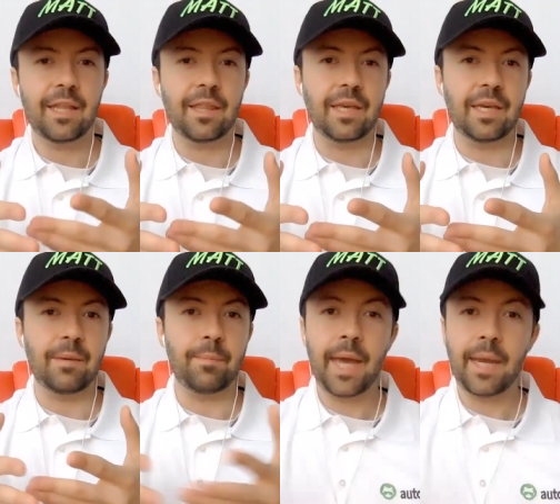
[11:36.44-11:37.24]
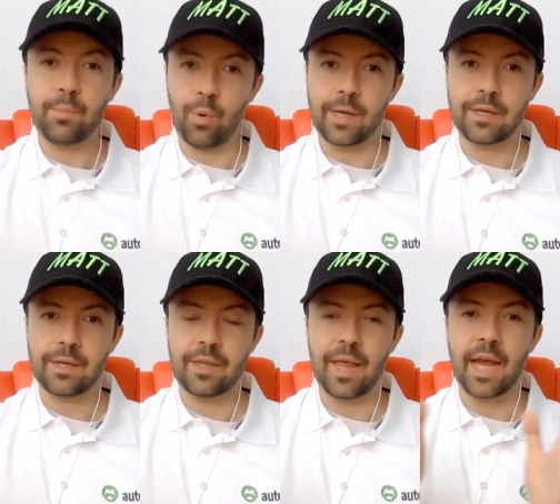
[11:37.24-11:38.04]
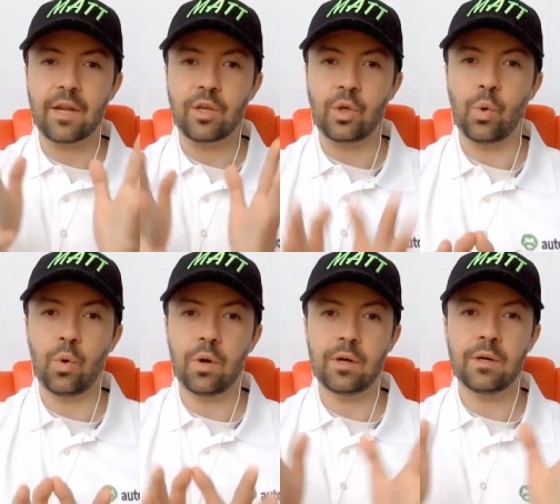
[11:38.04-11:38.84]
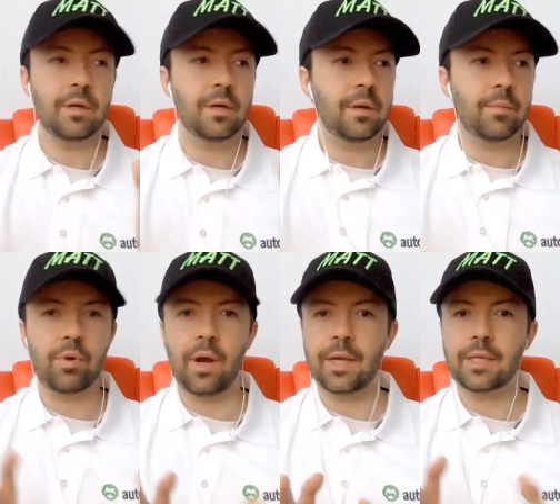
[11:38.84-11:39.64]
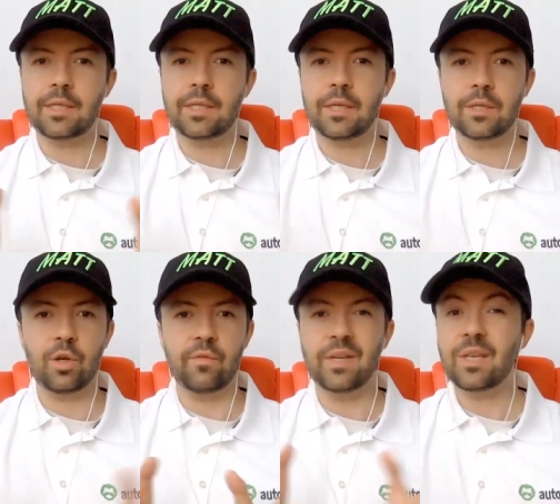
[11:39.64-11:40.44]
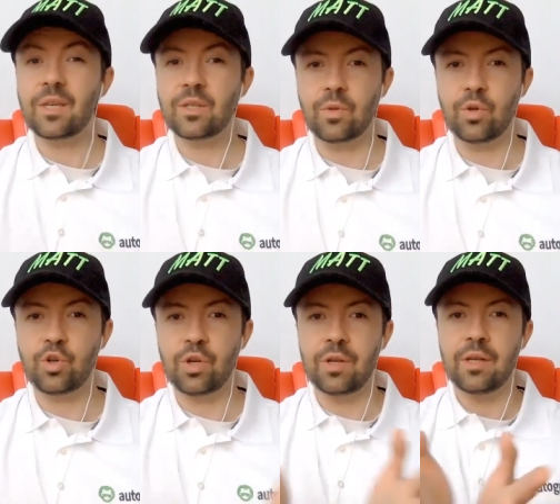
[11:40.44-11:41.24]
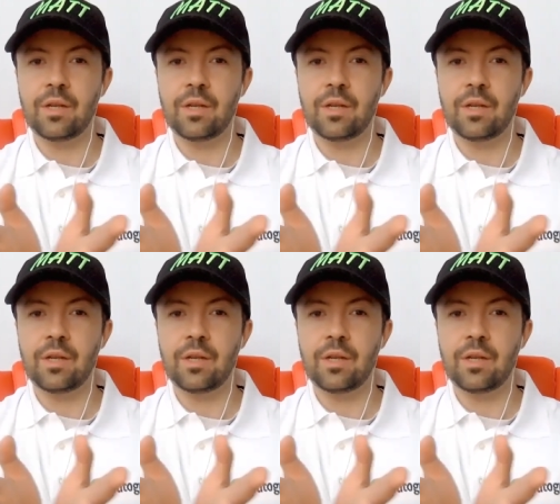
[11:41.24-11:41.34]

the pain point that your product, service, solution